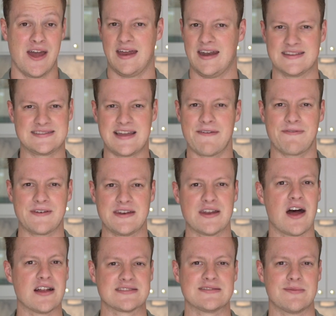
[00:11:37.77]
And it's definitely
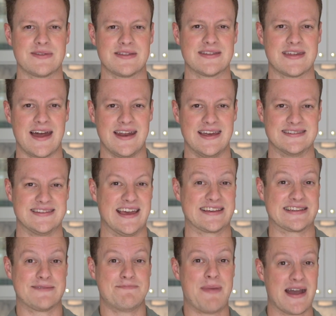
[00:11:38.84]
not something that is
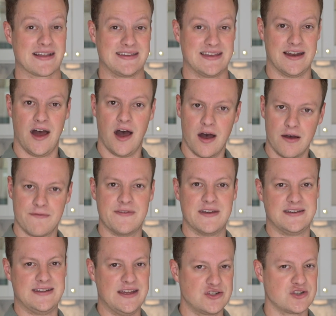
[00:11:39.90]
expected of the
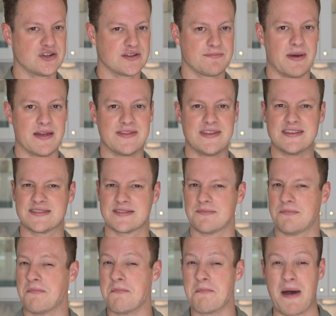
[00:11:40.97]
teachers, but this
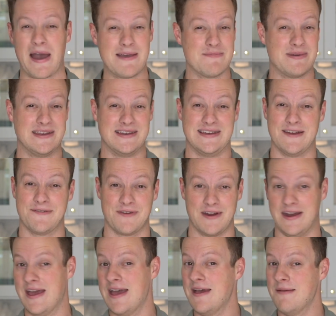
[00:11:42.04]
might be
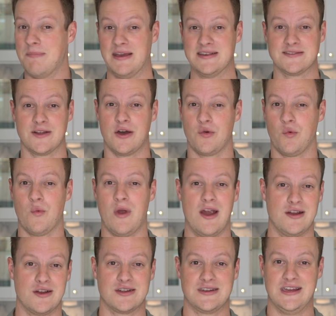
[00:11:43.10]
different based on
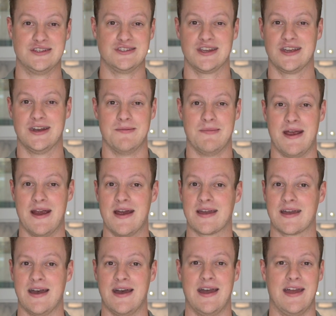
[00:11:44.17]
where you're teaching in
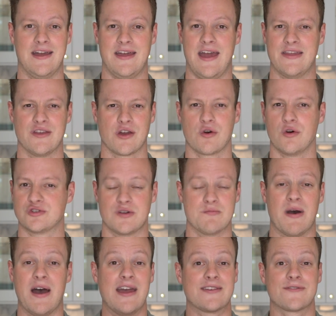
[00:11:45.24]
America and, and the culture.
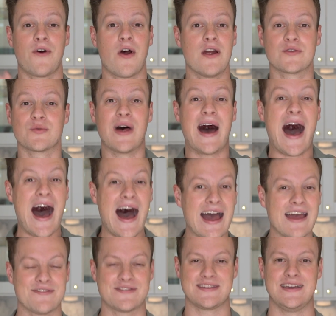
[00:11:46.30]
But as far as what
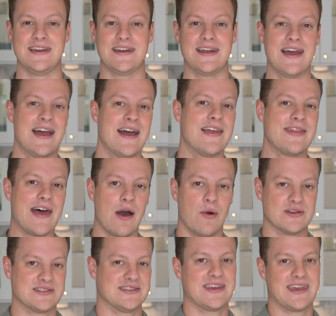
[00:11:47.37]
I've seen, that
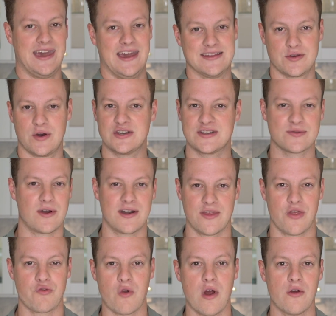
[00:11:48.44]
wasn't the case. So I just wanted to
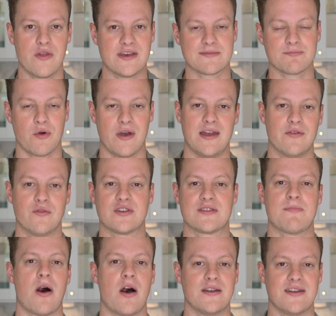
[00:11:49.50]
throw this point and
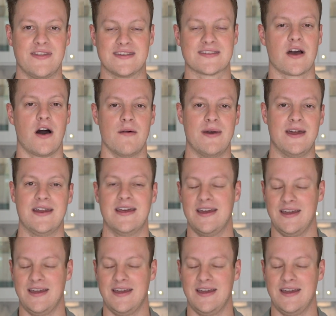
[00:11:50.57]
respond to this comment